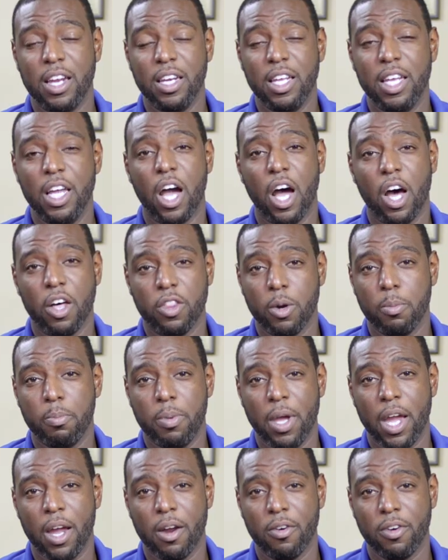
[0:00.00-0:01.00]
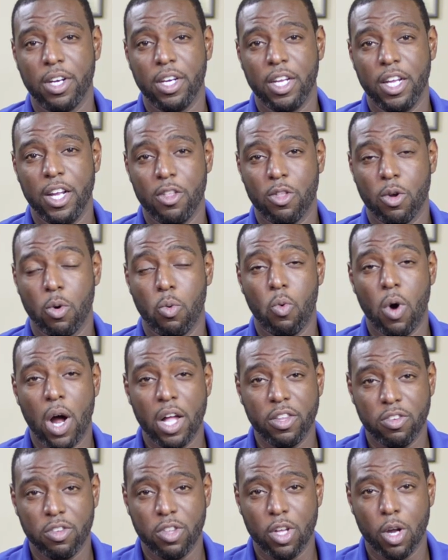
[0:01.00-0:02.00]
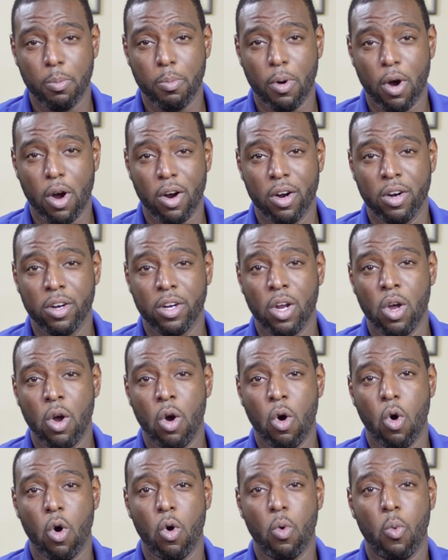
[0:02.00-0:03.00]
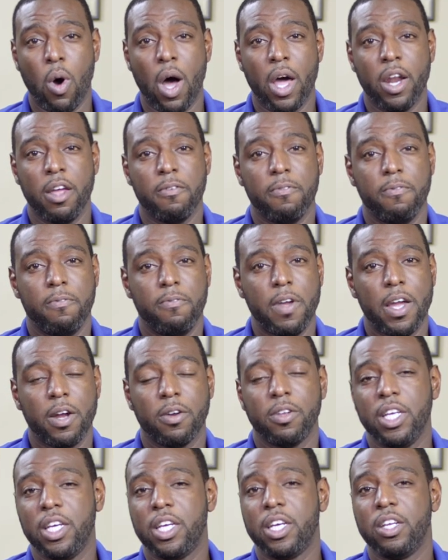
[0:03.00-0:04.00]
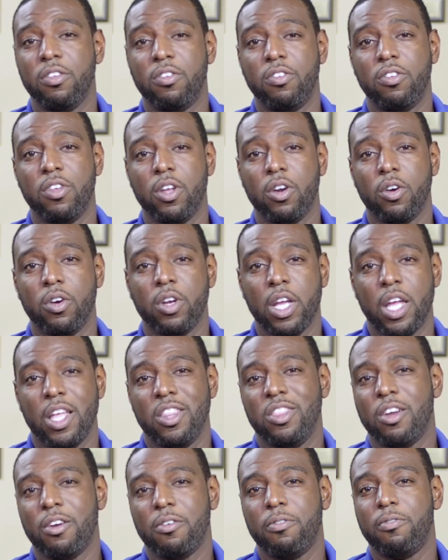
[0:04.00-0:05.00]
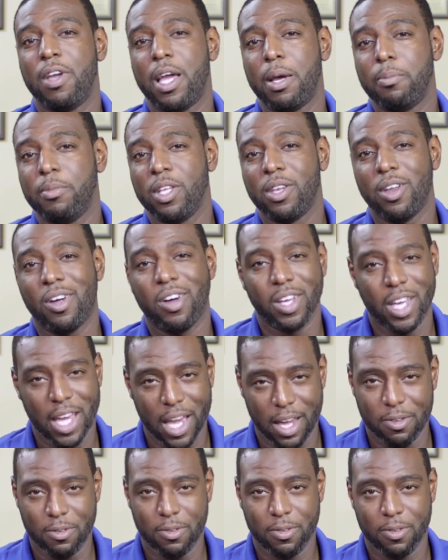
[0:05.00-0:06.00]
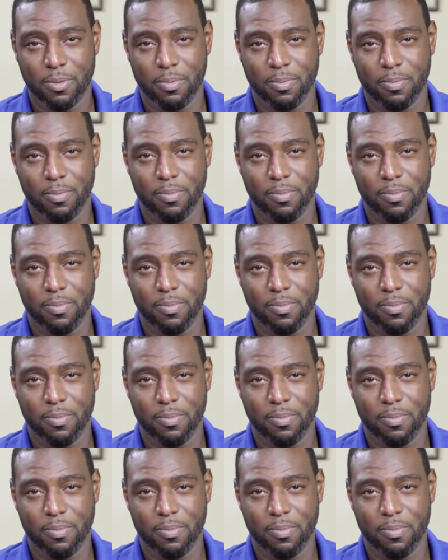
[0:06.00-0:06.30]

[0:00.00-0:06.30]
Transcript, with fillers: and the other parent either wants their part or want it fairly considered in their family law case.